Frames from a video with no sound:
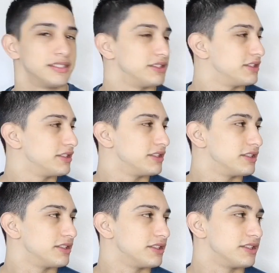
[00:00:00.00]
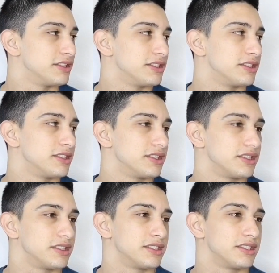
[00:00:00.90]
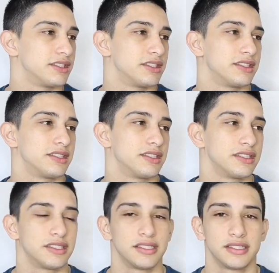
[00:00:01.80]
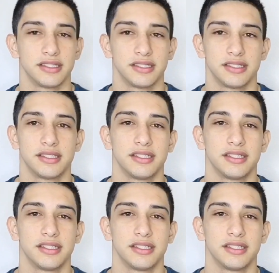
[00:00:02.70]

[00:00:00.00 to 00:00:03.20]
This person isn't speaking.